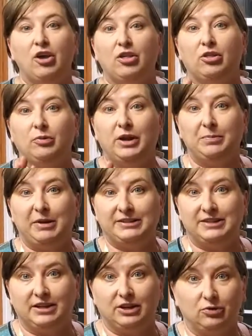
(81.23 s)
3
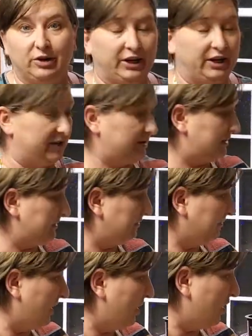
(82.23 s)
basic ingredients.
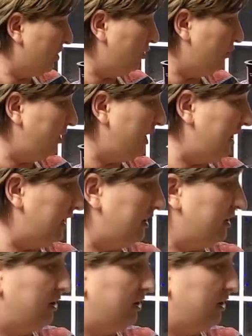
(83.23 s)
You need